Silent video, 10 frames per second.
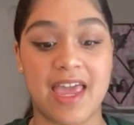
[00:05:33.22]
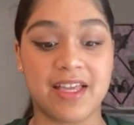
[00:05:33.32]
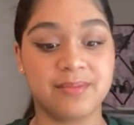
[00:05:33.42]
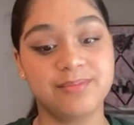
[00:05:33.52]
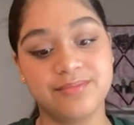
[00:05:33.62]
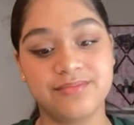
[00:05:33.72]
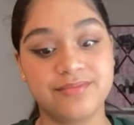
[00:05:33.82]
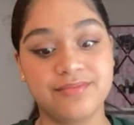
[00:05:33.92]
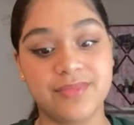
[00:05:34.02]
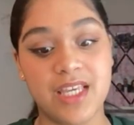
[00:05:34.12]

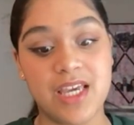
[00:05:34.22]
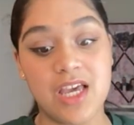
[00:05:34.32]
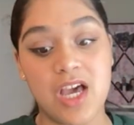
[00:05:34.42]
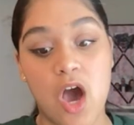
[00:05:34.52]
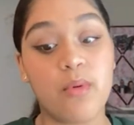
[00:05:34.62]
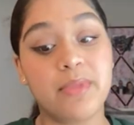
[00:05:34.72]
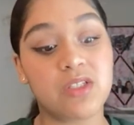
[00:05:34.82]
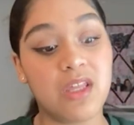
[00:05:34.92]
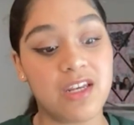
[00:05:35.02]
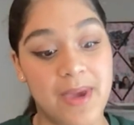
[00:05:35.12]
A woman is
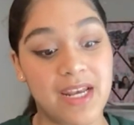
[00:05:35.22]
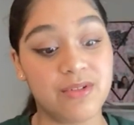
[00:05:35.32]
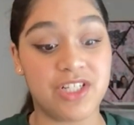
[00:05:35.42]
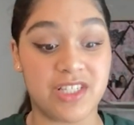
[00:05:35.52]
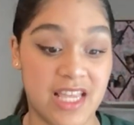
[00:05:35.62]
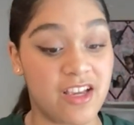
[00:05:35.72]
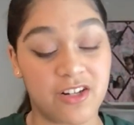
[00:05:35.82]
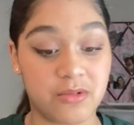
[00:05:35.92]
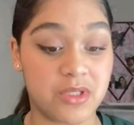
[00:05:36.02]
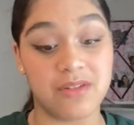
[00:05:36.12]
only independent when she's standing on
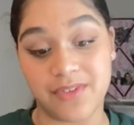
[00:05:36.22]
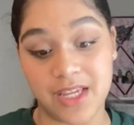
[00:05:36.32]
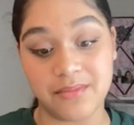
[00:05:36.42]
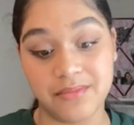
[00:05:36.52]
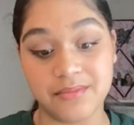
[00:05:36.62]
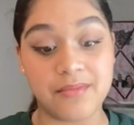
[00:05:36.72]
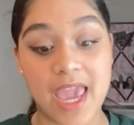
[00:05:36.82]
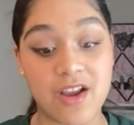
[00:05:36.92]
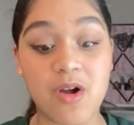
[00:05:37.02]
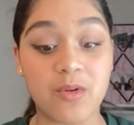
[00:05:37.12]
her own 2 feet,
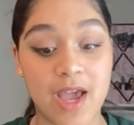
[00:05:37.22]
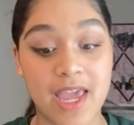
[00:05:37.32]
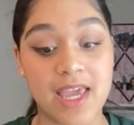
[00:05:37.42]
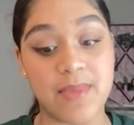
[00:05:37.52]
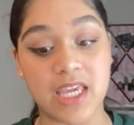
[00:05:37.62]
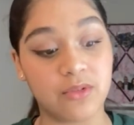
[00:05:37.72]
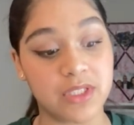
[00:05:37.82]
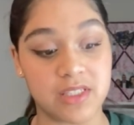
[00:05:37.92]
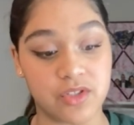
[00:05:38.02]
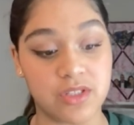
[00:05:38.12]
paying her own way and making her own
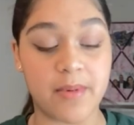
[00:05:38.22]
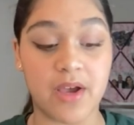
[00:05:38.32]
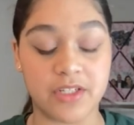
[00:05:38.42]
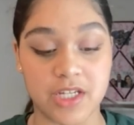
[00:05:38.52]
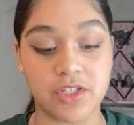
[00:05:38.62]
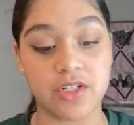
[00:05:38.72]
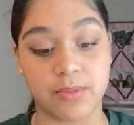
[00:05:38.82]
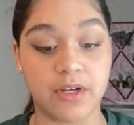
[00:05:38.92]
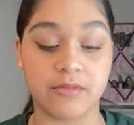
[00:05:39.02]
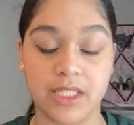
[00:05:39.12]
decisions about education,
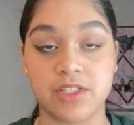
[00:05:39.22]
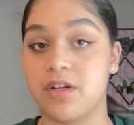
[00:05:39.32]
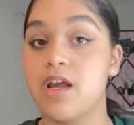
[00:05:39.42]
career, and relation.